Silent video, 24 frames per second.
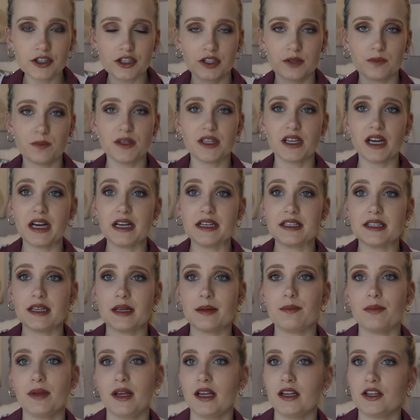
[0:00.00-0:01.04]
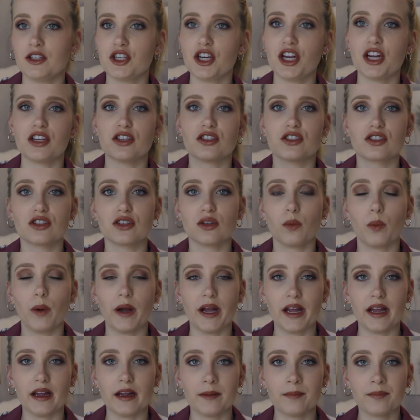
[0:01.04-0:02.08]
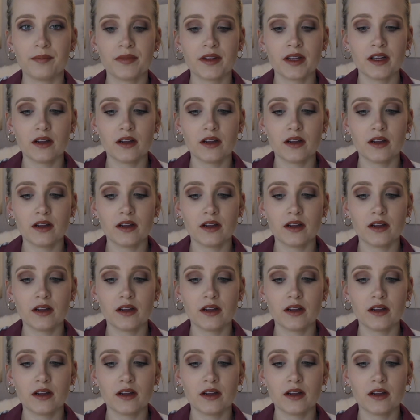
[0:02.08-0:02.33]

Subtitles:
just because it may change the way